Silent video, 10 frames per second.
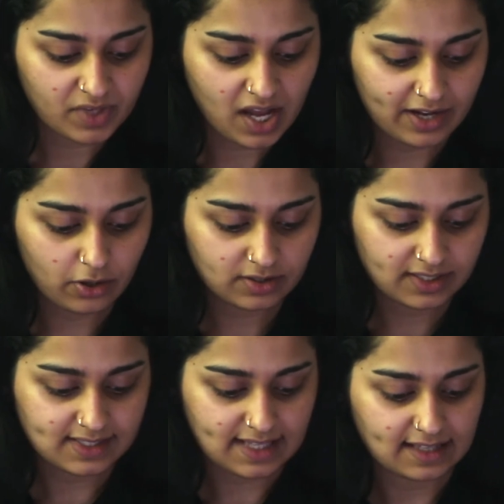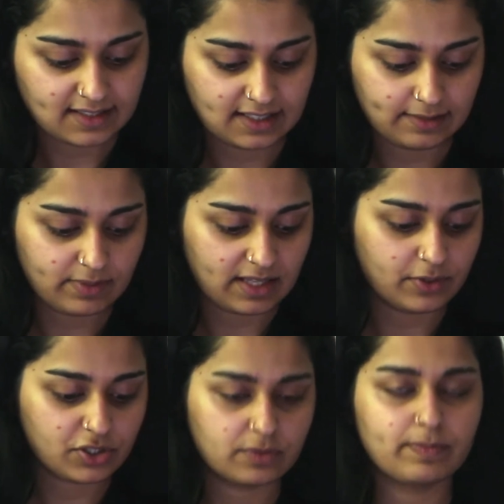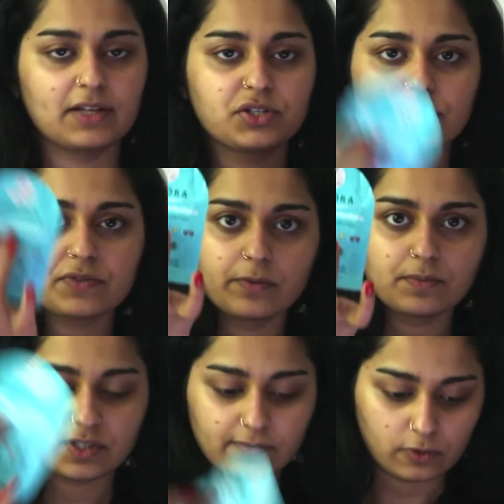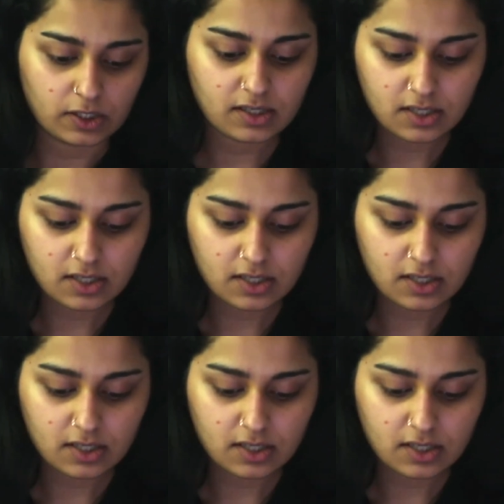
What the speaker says: I got these anti-blemish patches from Sephora.